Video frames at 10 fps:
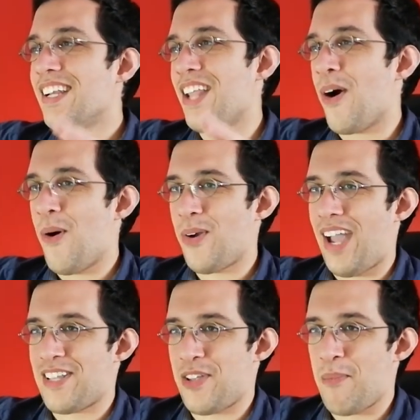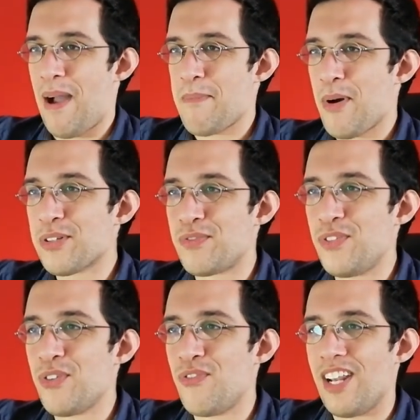no, okay, so my most
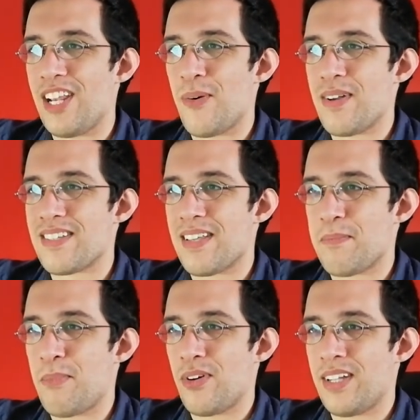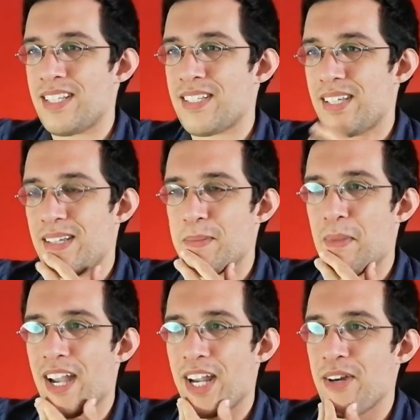viewed video is a is a
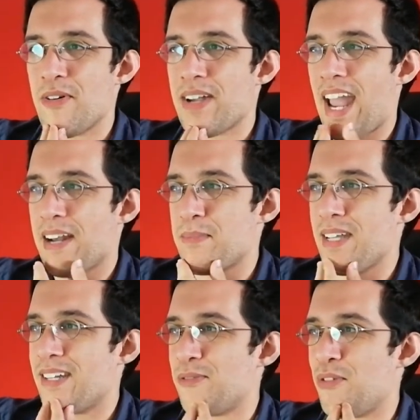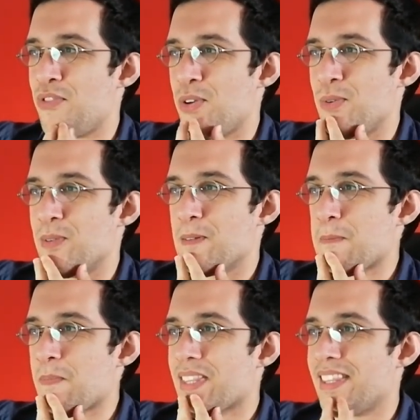My Hero Academia review
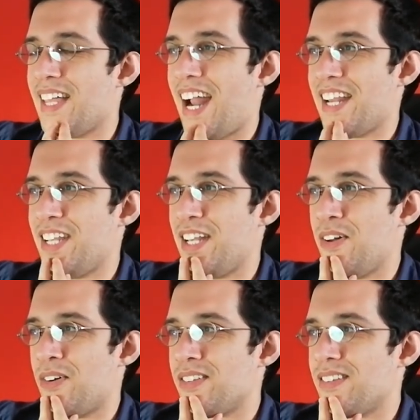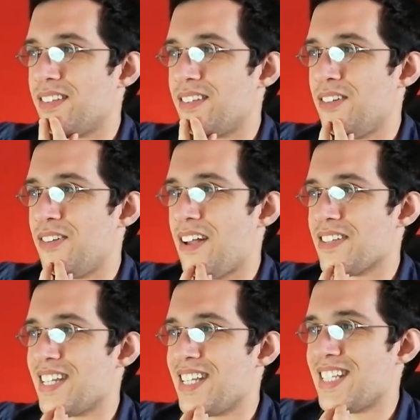that I did on
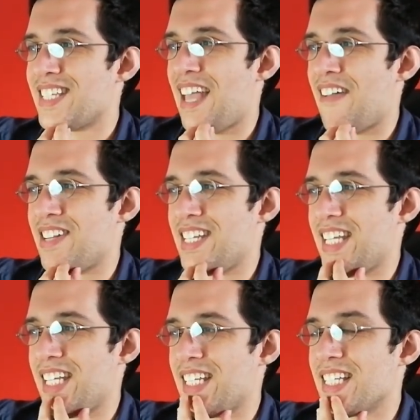2017.